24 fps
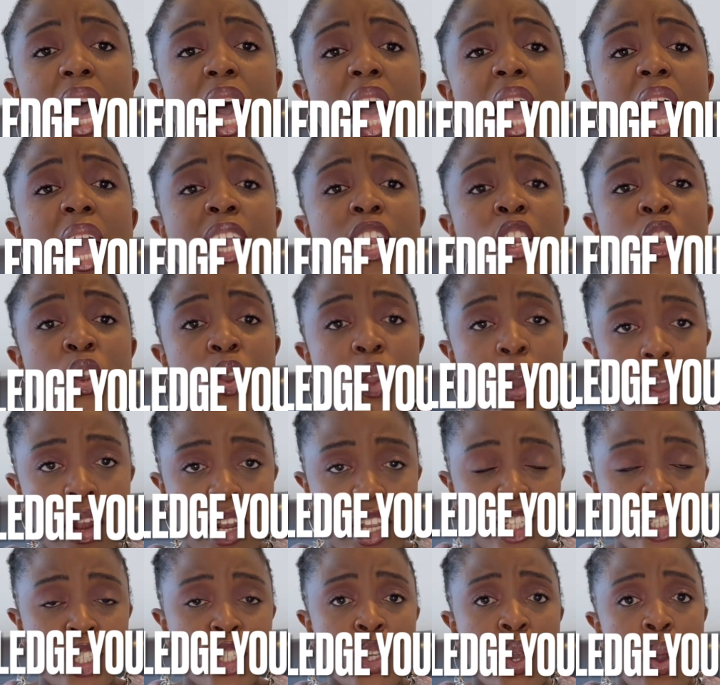
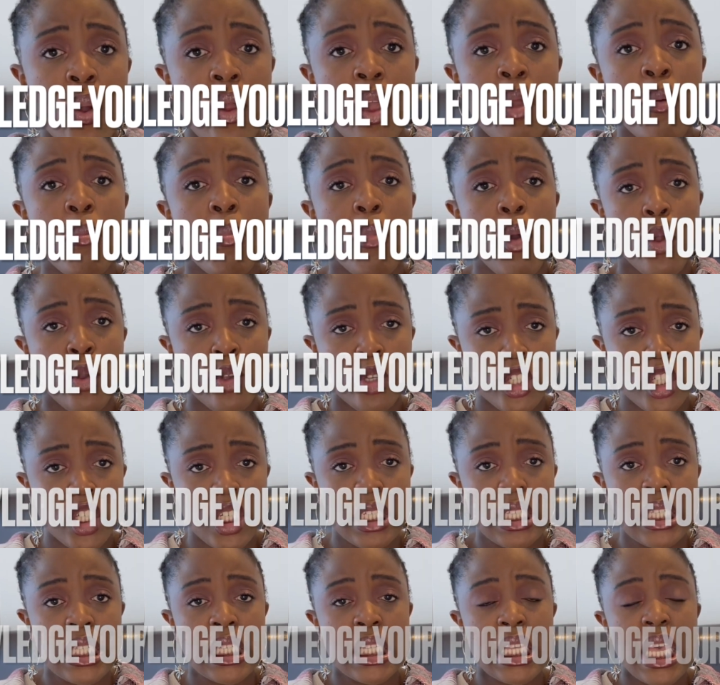acknowledge your
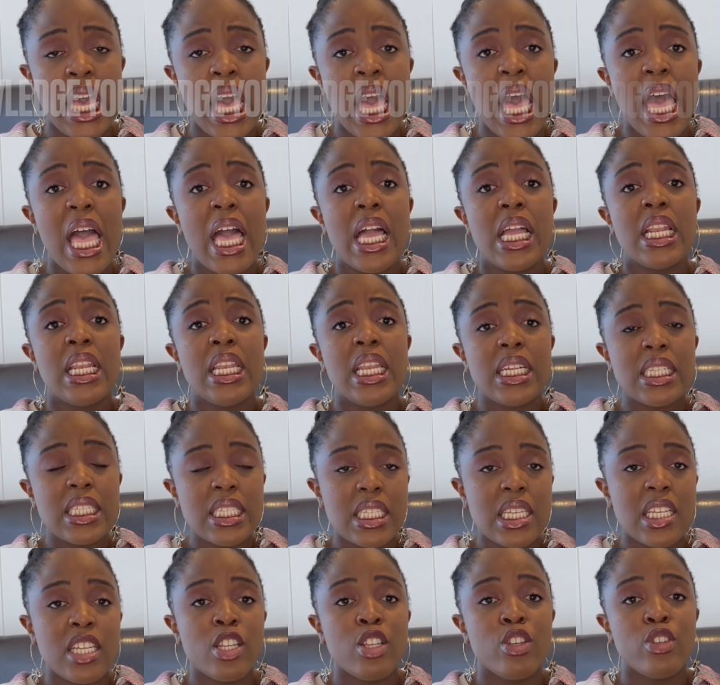emotions.
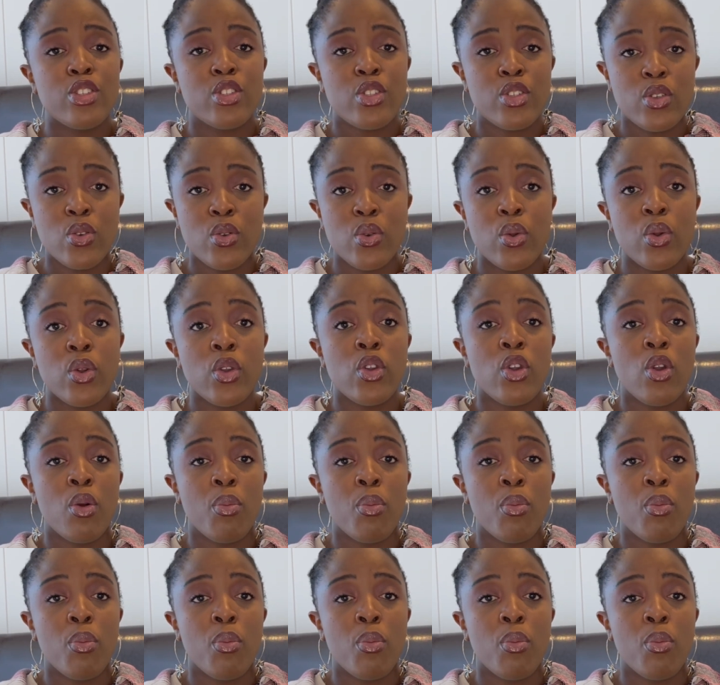Listen to your